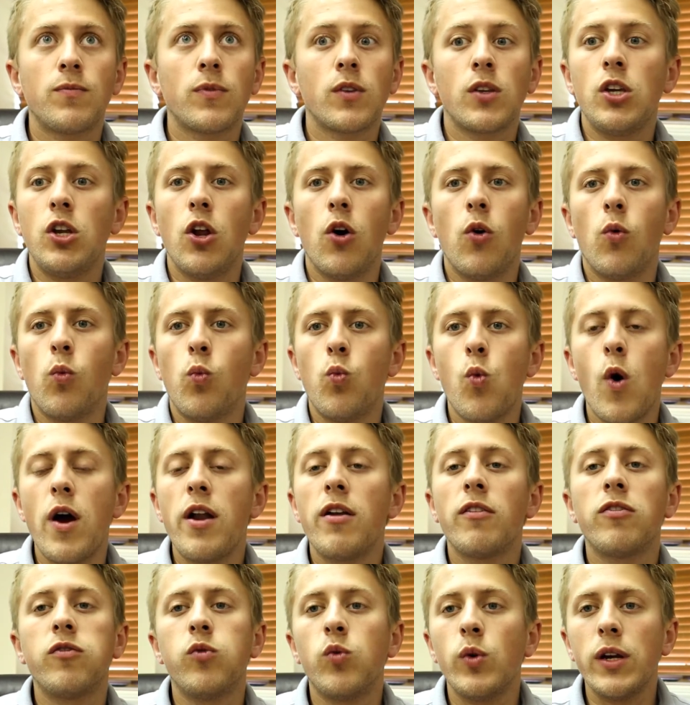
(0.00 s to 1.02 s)
what
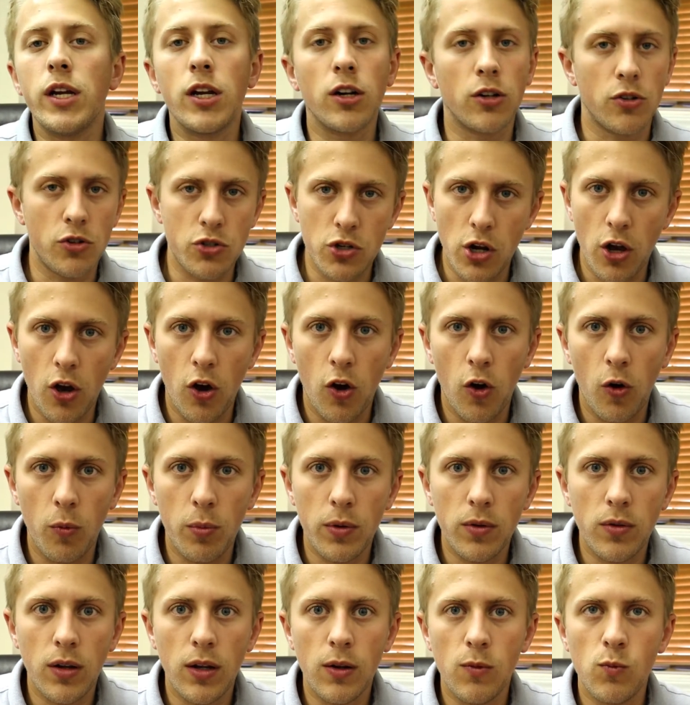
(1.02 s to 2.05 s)
if we are Job,
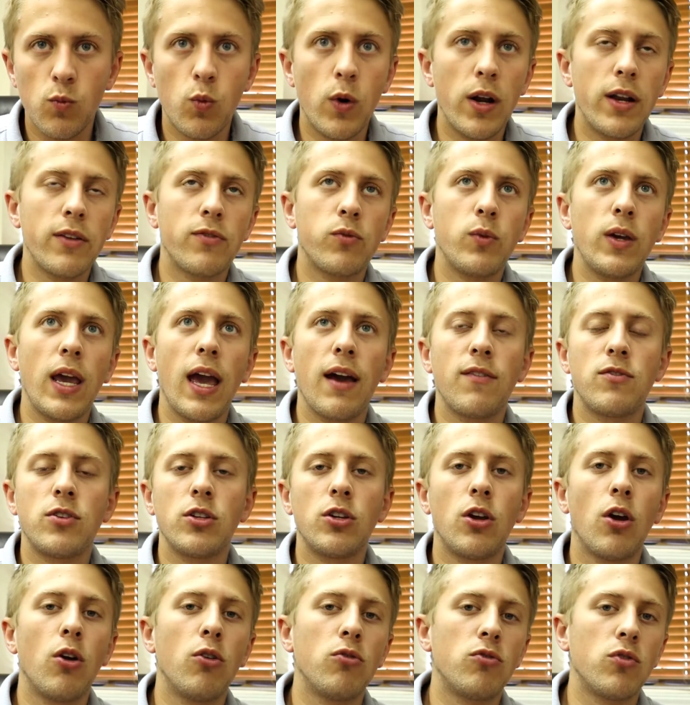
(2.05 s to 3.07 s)
and what if we have to
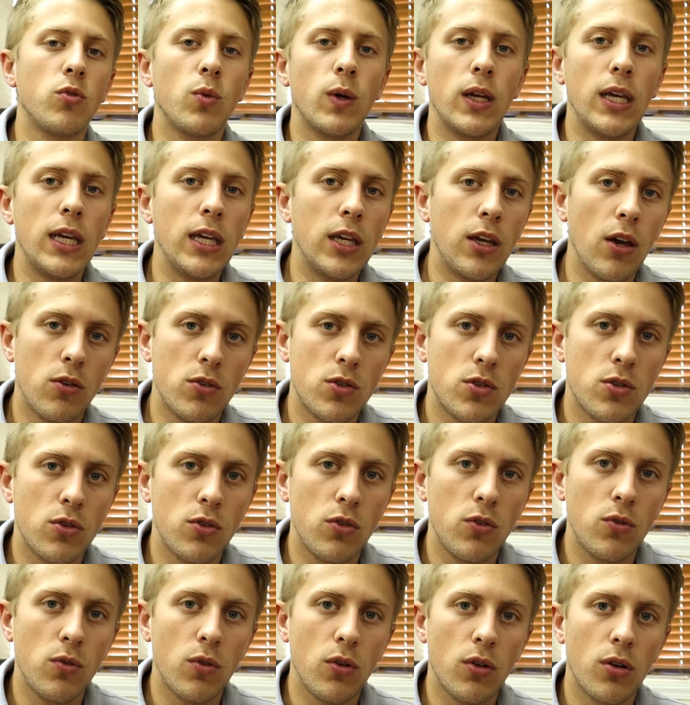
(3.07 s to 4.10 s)
go through what he goes
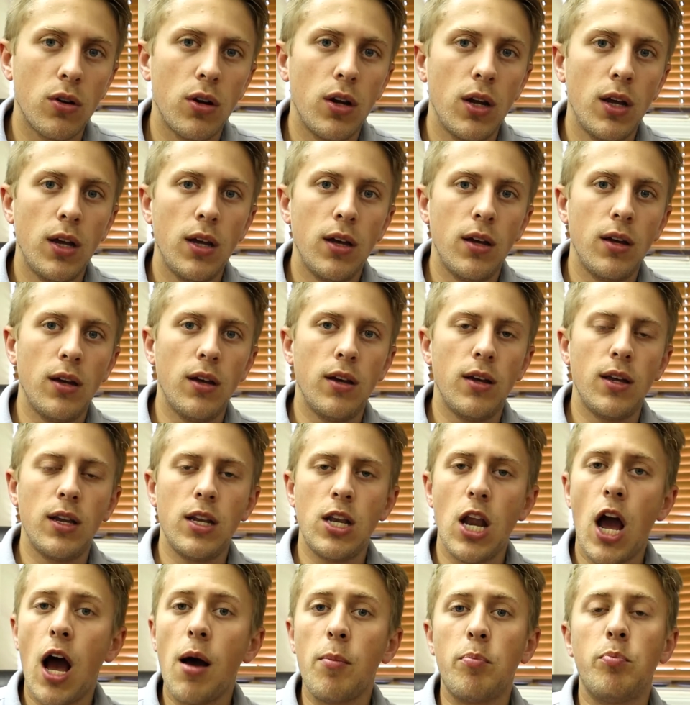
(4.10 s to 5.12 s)
through, or
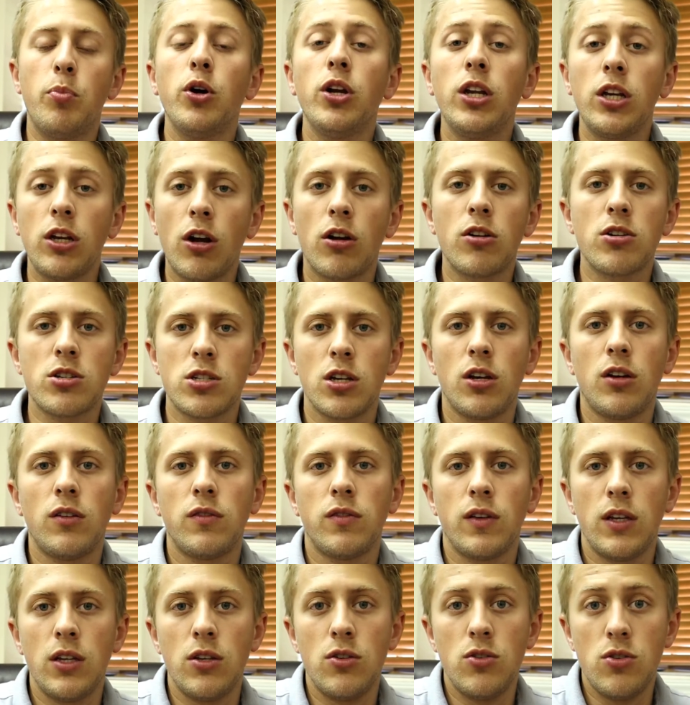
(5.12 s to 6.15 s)
not putting
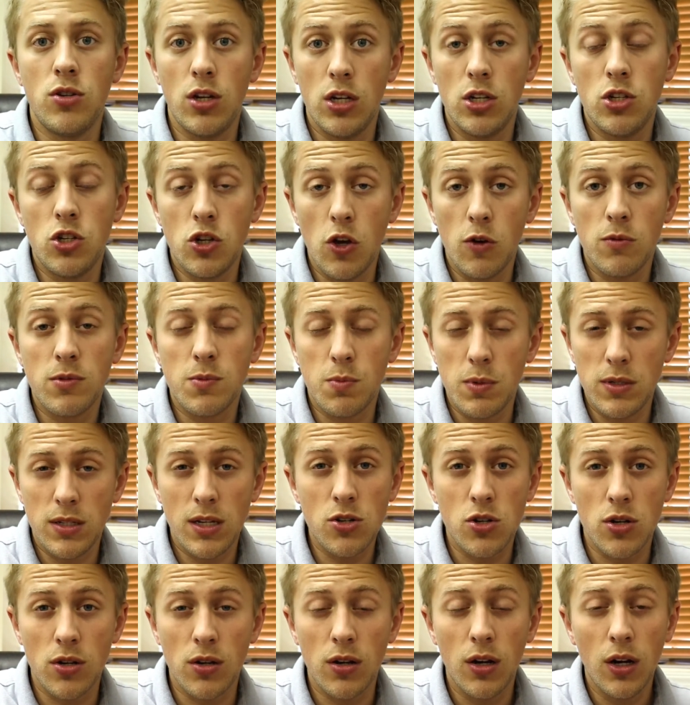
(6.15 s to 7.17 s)
ourselves in Job's
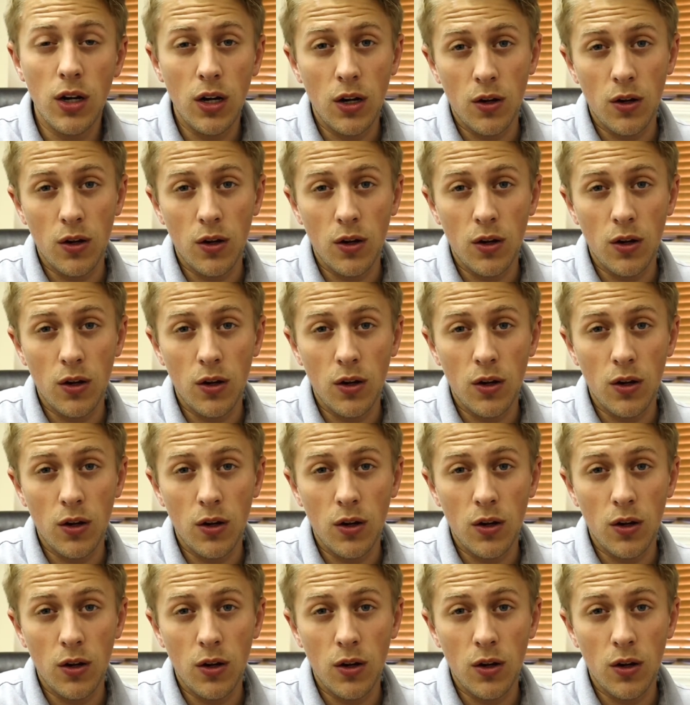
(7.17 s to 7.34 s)
position.